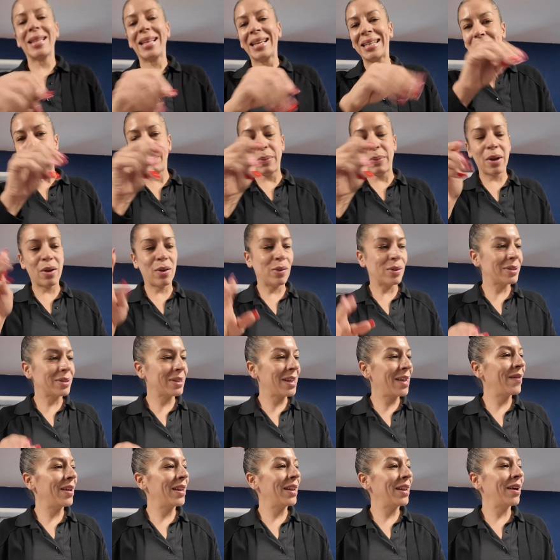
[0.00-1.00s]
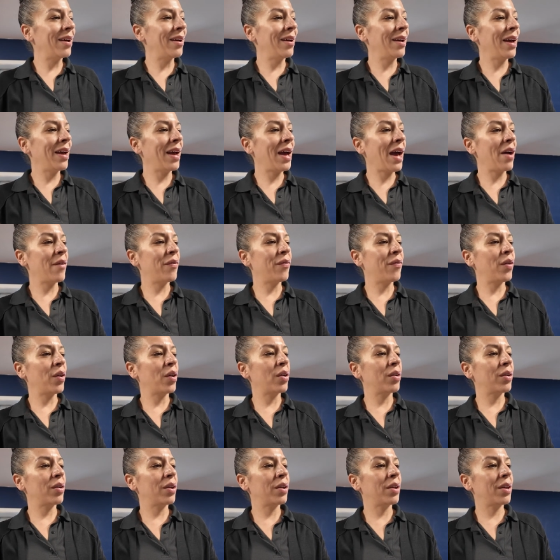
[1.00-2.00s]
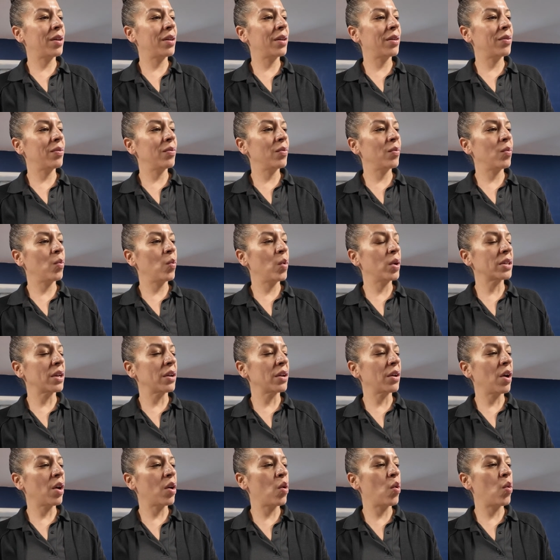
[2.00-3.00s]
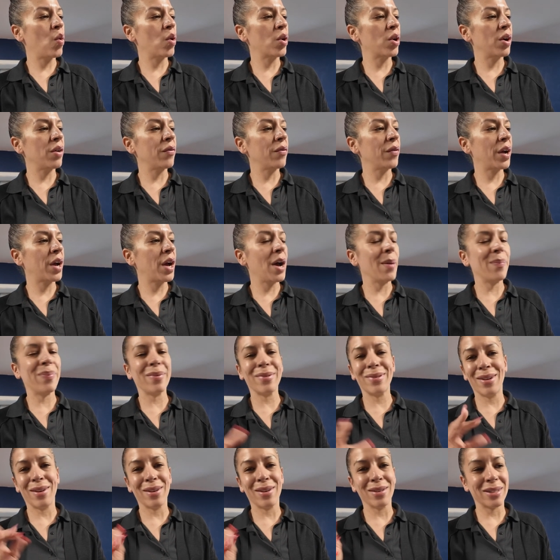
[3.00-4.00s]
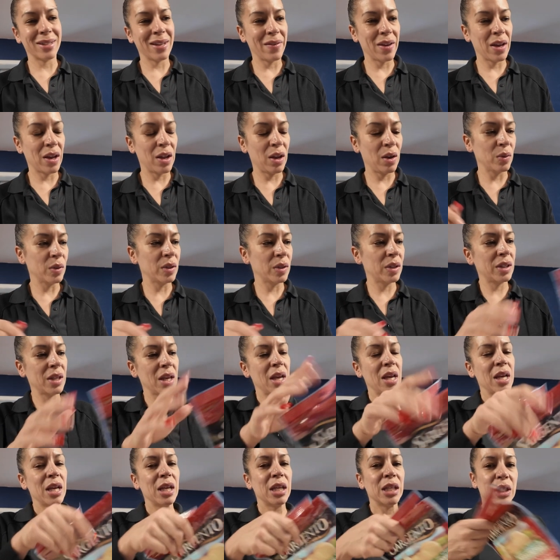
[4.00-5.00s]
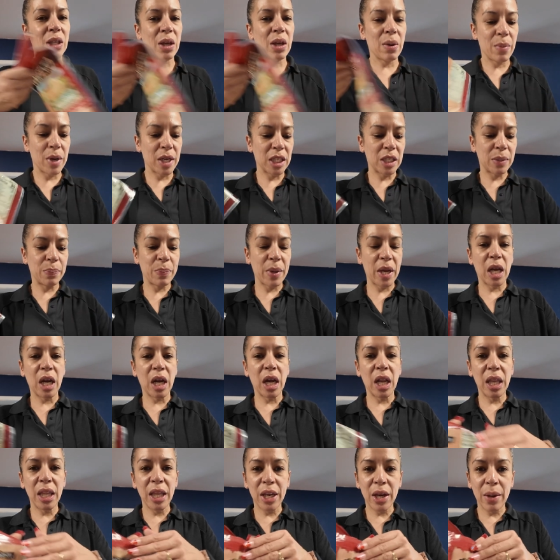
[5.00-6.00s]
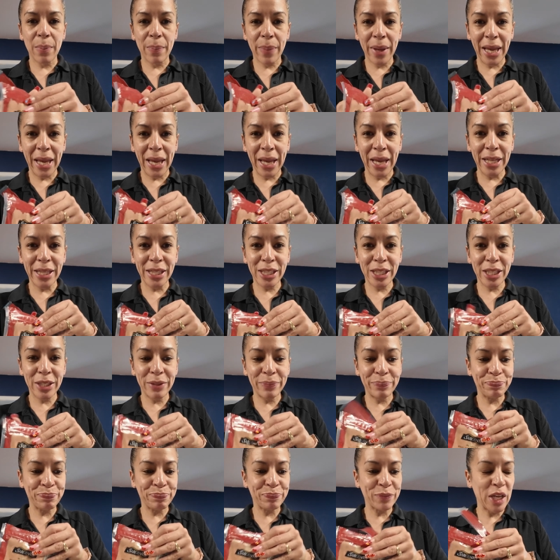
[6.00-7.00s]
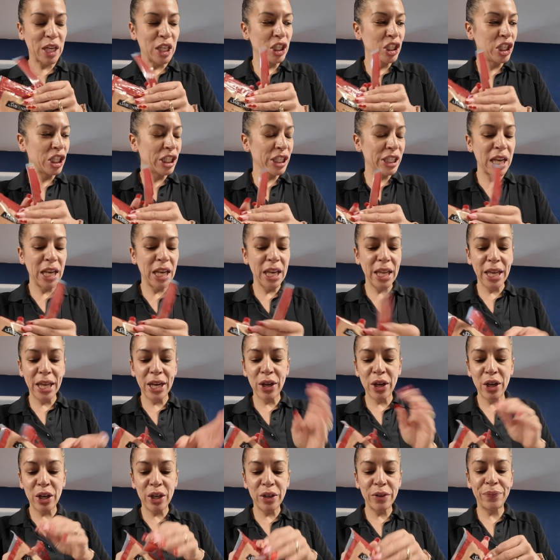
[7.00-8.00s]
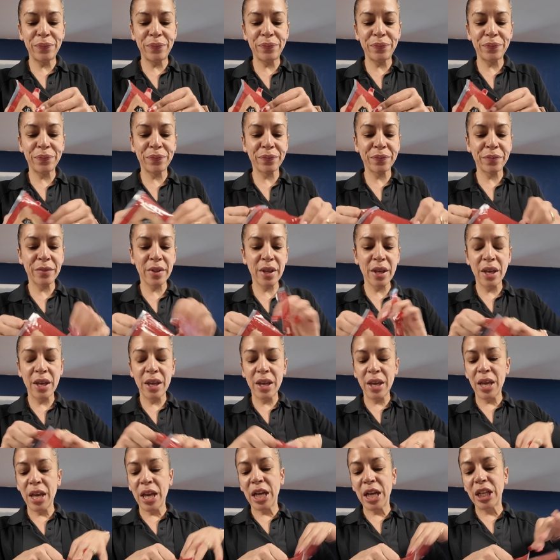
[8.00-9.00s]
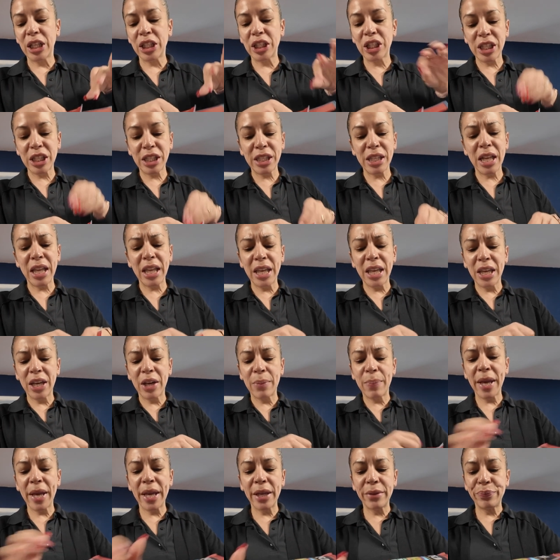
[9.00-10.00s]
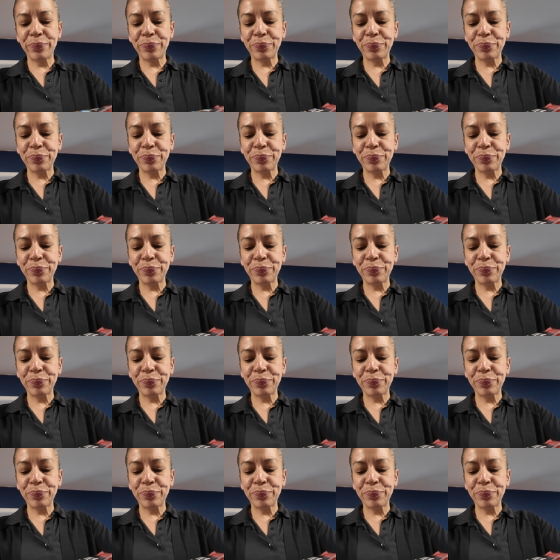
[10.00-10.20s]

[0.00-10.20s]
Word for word: like sprinkles. I mean a half a, was it a quarter of a cup? No, it's not even close. So I'm gonna sprinkle a little bit, just a little, just a little bit,